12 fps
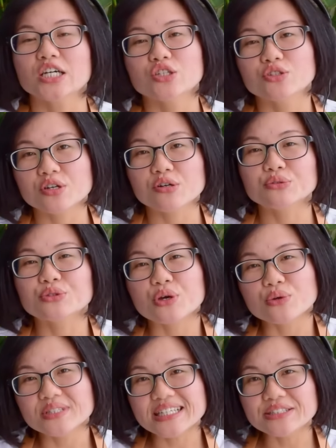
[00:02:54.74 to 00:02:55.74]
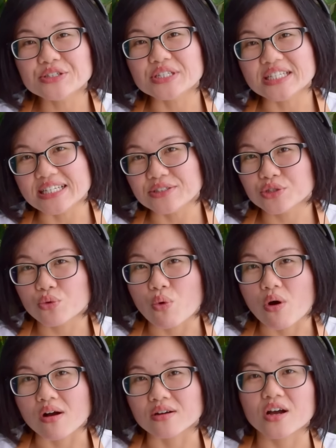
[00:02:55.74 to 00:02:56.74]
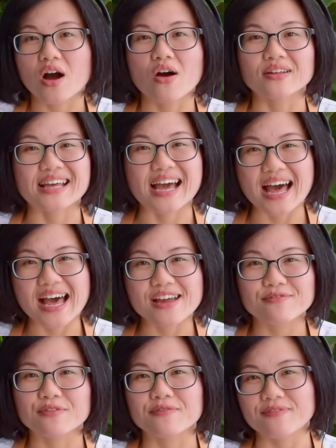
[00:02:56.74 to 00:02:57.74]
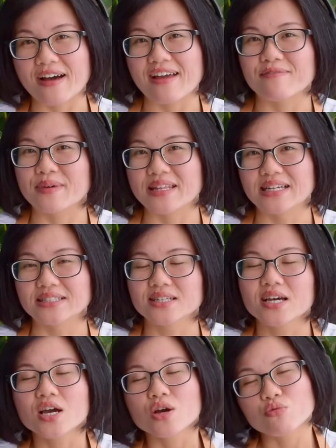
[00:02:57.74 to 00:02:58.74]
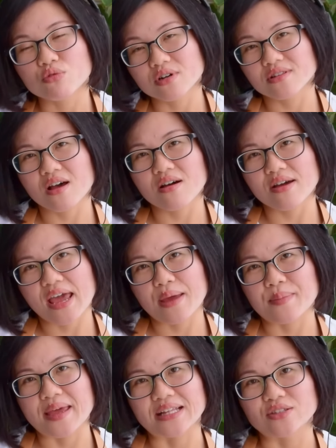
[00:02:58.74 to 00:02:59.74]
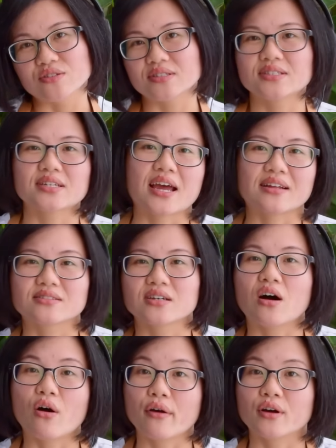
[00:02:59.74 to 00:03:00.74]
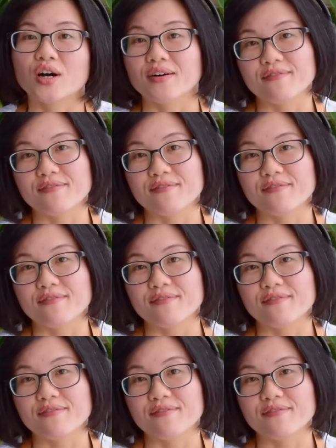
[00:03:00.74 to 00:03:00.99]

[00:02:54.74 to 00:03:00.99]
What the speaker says: So no need to heat your wok on high for 5 minutes. We're not aiming to set the oil on